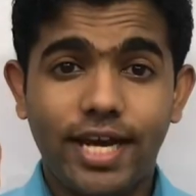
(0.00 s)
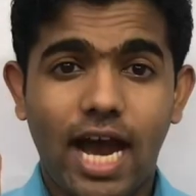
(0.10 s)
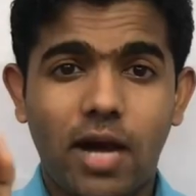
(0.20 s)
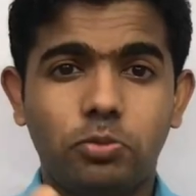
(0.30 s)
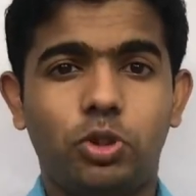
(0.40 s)

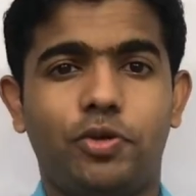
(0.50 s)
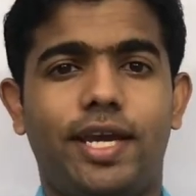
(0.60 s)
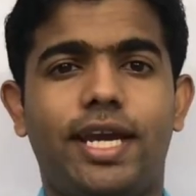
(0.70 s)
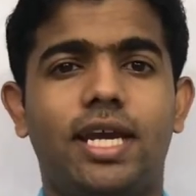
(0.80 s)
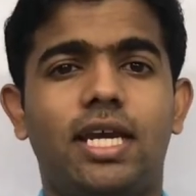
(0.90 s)
have
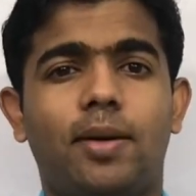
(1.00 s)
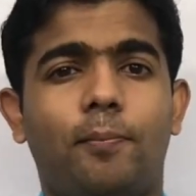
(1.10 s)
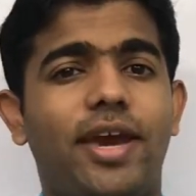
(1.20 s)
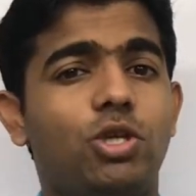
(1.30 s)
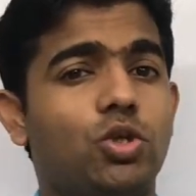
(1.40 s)
today
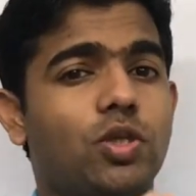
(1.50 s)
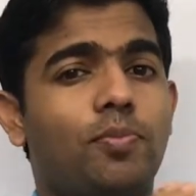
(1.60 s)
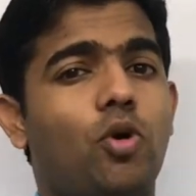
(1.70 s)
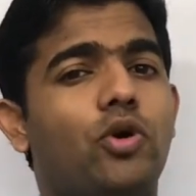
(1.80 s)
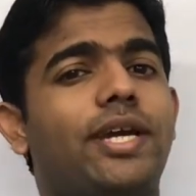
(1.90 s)
base of
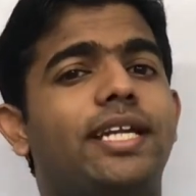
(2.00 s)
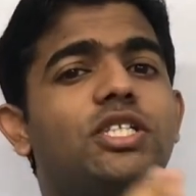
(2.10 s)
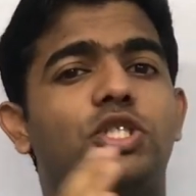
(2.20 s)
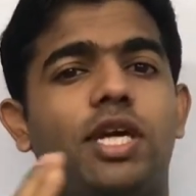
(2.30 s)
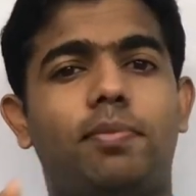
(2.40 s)
support and
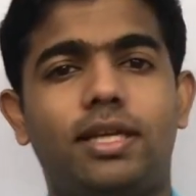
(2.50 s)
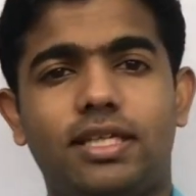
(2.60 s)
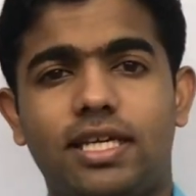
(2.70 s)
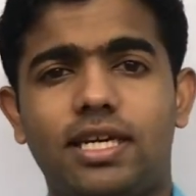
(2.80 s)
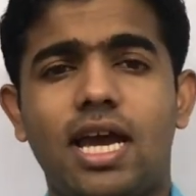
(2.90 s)

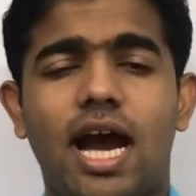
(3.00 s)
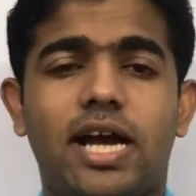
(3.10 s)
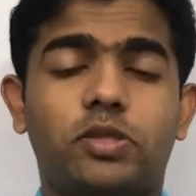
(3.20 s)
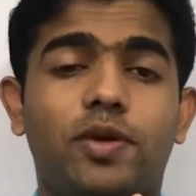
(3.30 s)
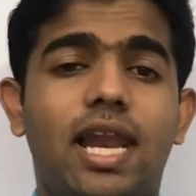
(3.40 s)
stability
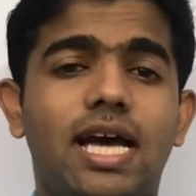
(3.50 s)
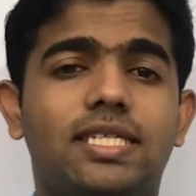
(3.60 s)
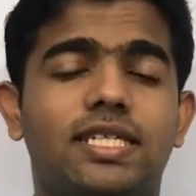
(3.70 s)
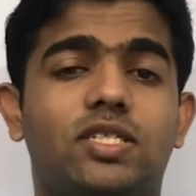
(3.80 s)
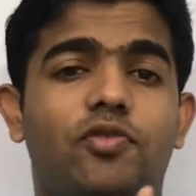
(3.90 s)
as well as
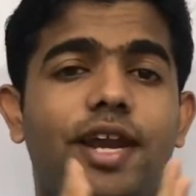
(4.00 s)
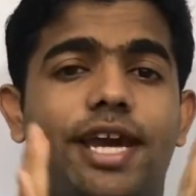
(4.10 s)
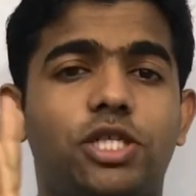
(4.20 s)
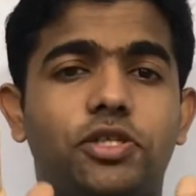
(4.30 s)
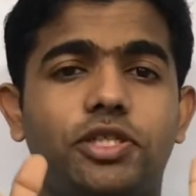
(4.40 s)
its
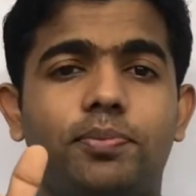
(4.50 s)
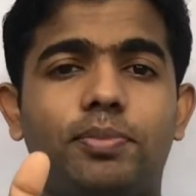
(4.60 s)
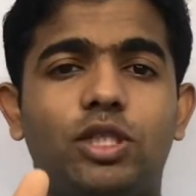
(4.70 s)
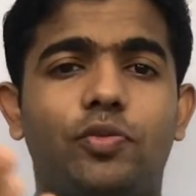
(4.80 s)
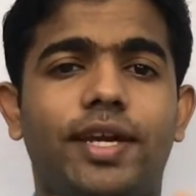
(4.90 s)
relationship
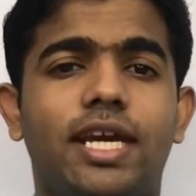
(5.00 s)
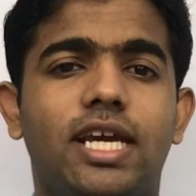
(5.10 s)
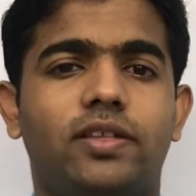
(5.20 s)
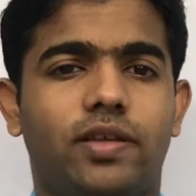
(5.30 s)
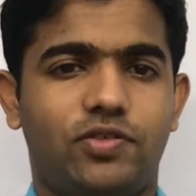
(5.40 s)

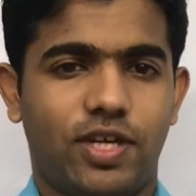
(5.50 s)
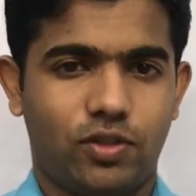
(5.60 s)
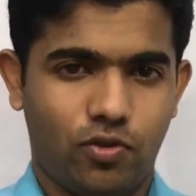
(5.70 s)
between the center